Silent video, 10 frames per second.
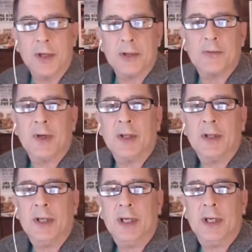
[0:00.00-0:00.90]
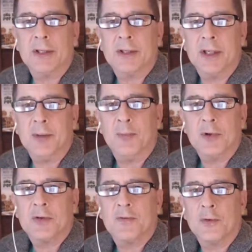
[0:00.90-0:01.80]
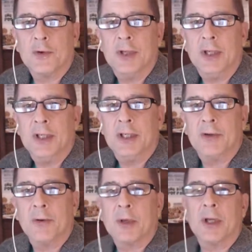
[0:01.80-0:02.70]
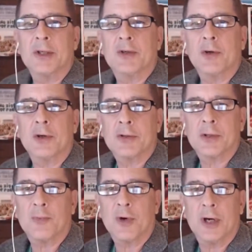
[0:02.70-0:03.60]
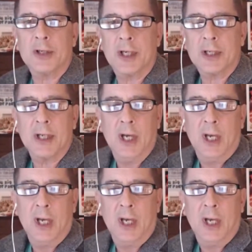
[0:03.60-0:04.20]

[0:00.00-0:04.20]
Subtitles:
us lately is the push for the Decriminalize Charleston project,